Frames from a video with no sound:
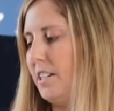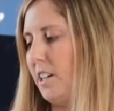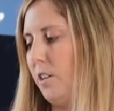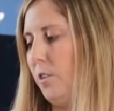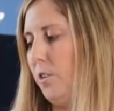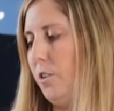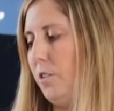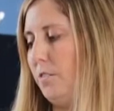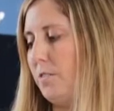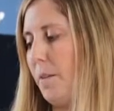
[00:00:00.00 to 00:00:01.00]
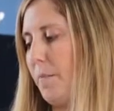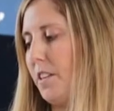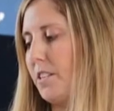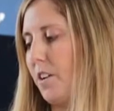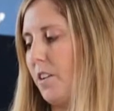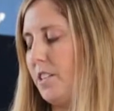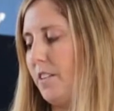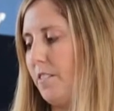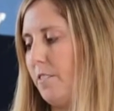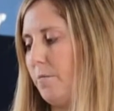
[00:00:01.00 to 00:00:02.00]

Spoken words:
to learn something that's going to